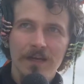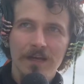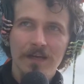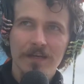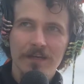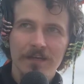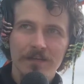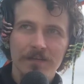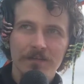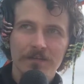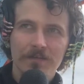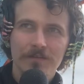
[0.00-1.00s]

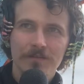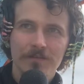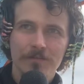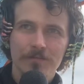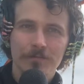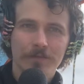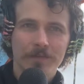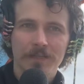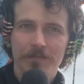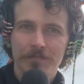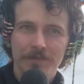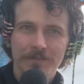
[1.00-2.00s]
I would
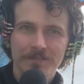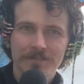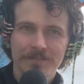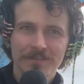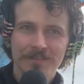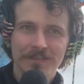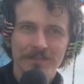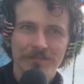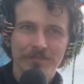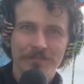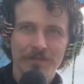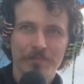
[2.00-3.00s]
love it
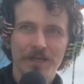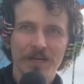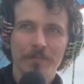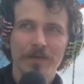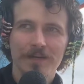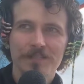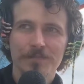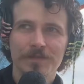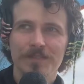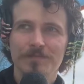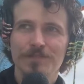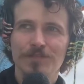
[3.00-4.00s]
if the Mind Palace
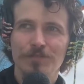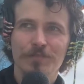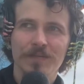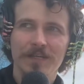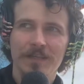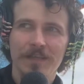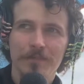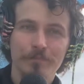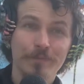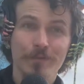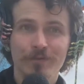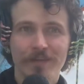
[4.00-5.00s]
becomes so big that
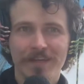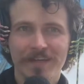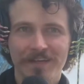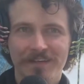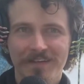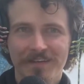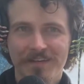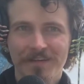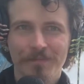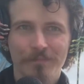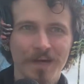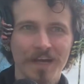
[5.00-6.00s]
bootleg
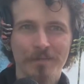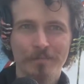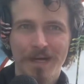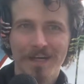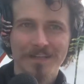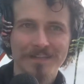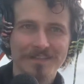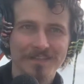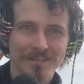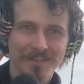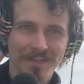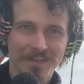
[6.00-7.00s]
Mind
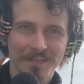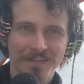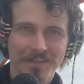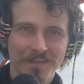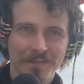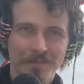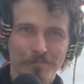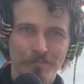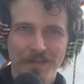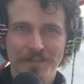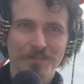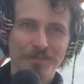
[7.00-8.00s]
Palaces, like
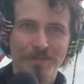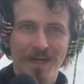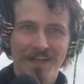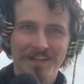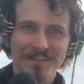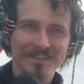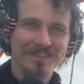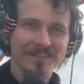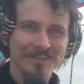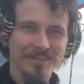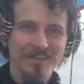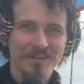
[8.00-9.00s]
Mental
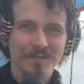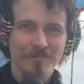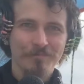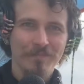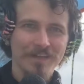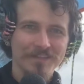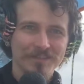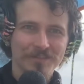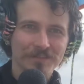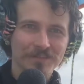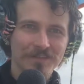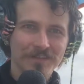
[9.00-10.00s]
Palace,
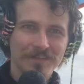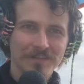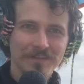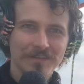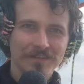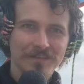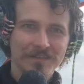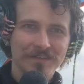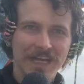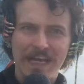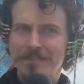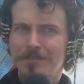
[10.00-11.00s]
Mental
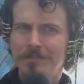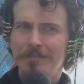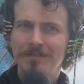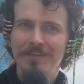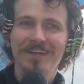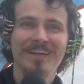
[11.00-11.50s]
Castle,